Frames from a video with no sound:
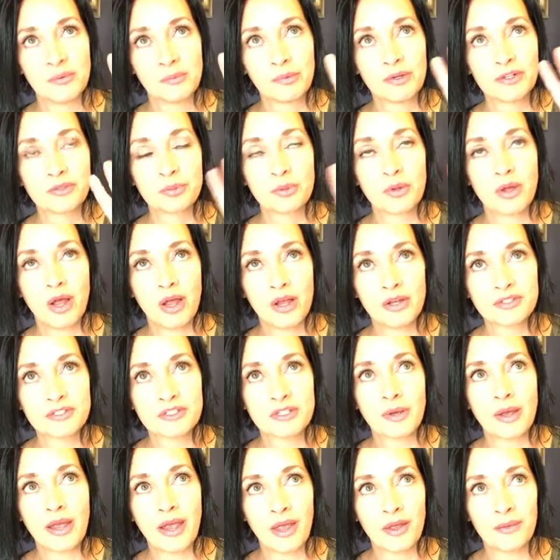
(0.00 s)
which will
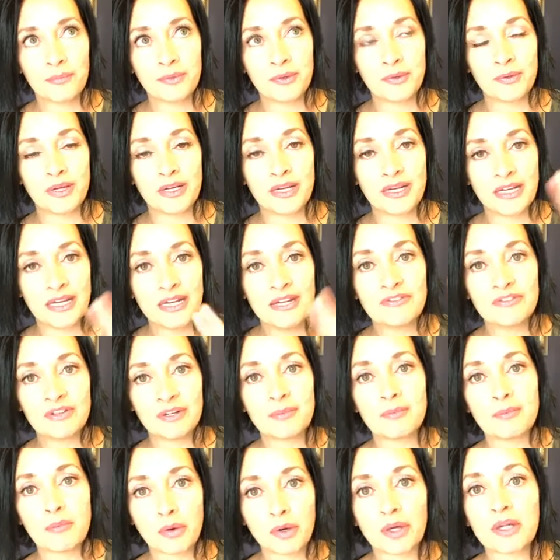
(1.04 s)
also help you get
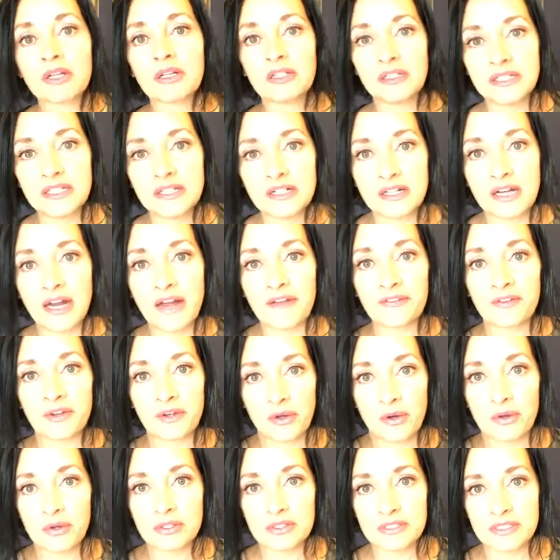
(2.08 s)
even more clear on the
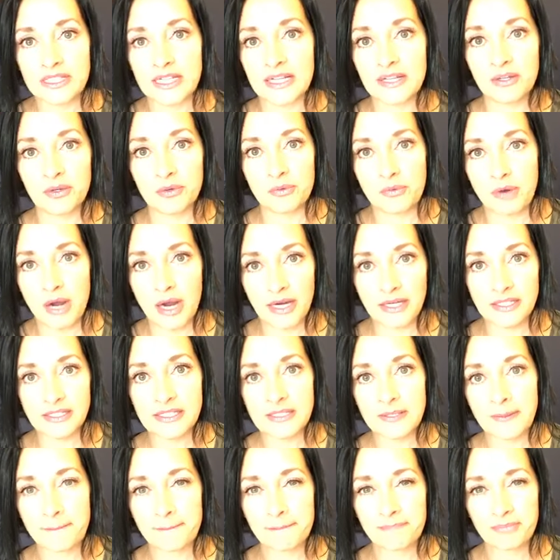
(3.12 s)
goals that you
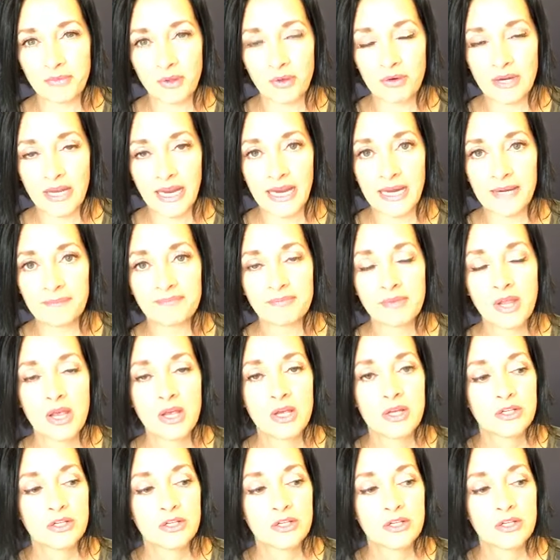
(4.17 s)
want okay?